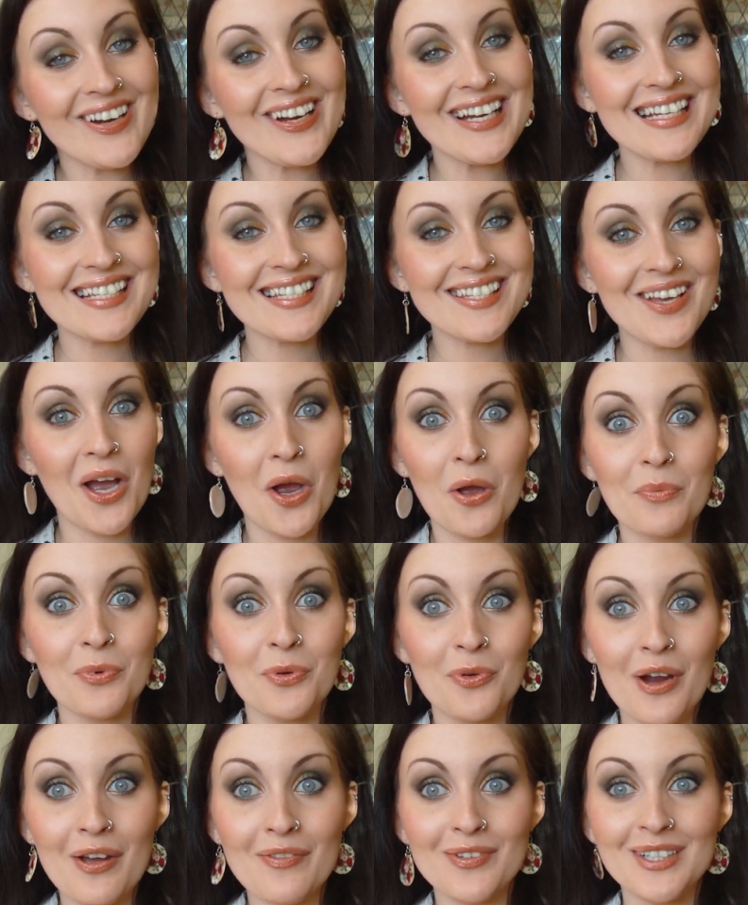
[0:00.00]
guys, I hope
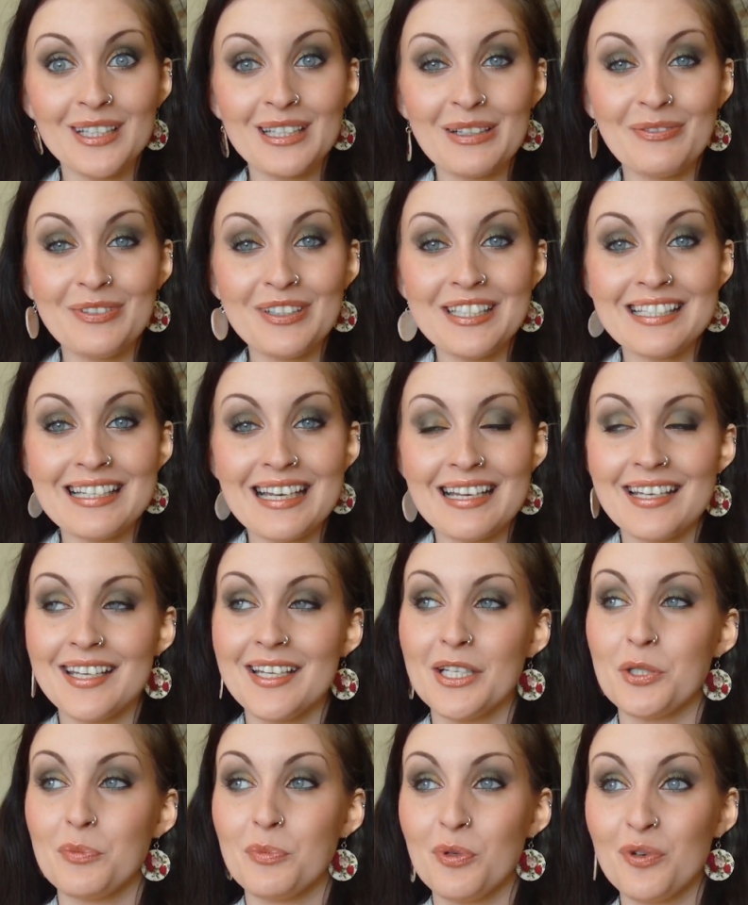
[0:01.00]
you're having a lovely
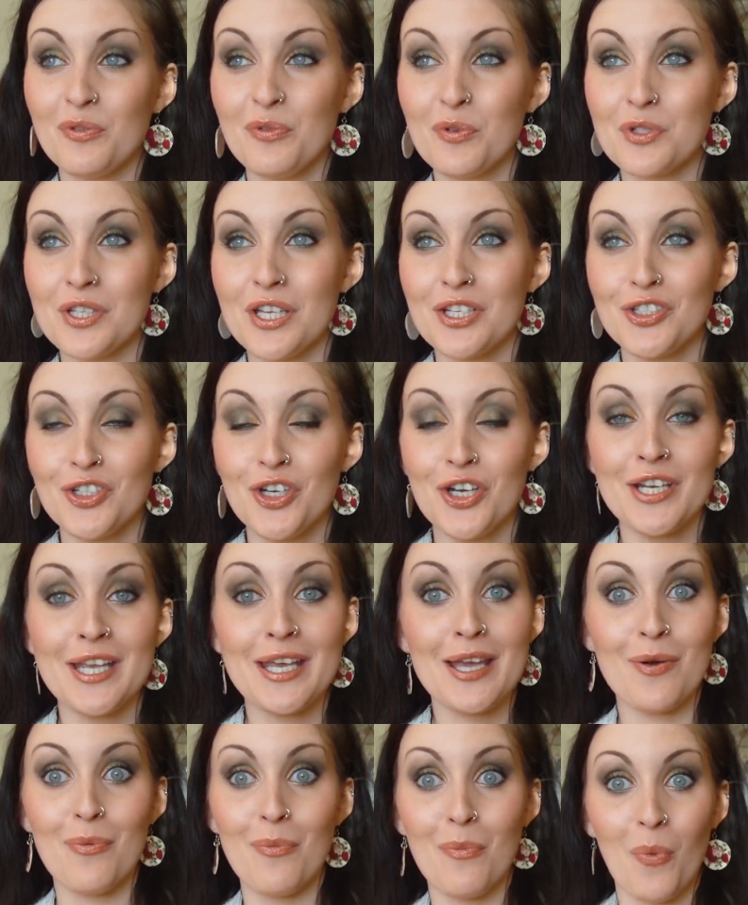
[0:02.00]
day. It's beautiful sunshine
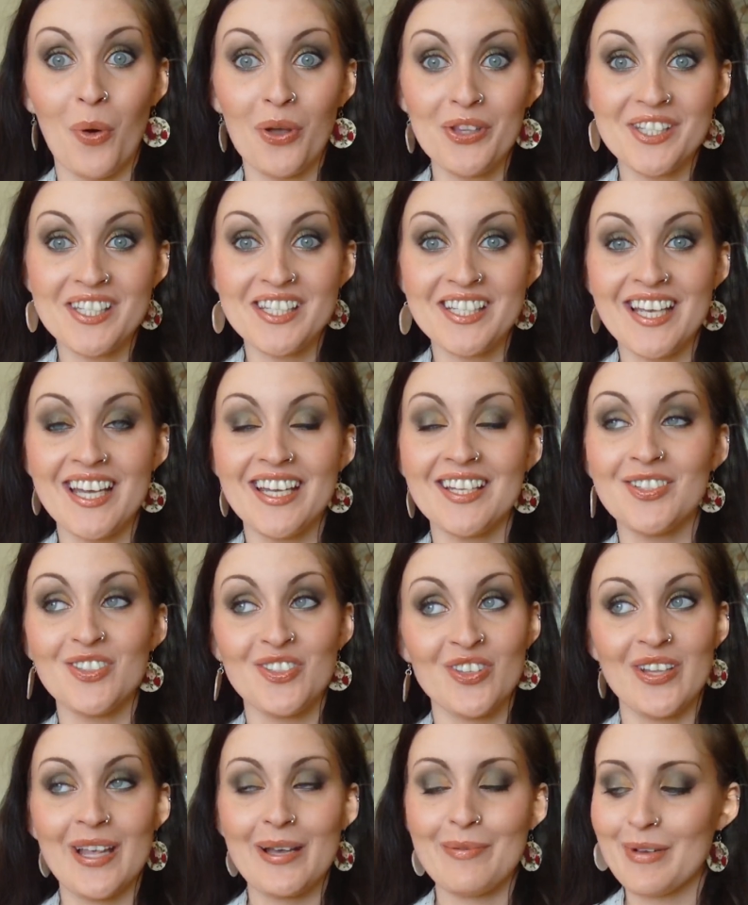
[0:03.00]
here once again,
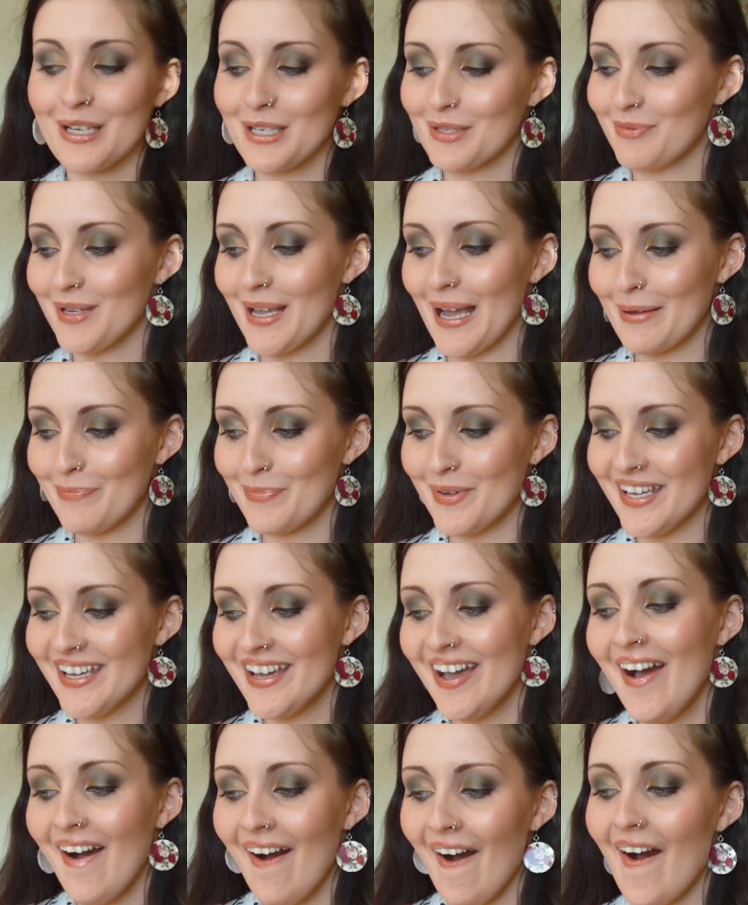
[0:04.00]
so that makes me happy.